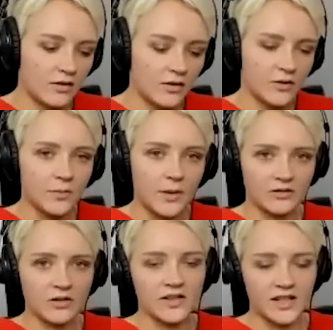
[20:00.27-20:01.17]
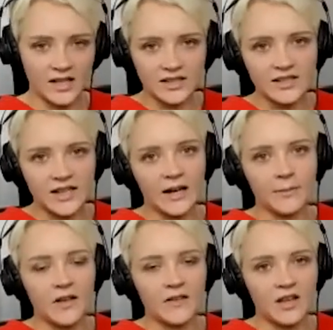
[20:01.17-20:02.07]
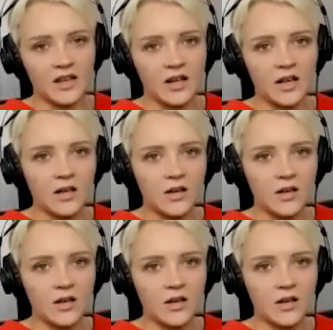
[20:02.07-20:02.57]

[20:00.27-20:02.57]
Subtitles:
those metrics ahead of time and then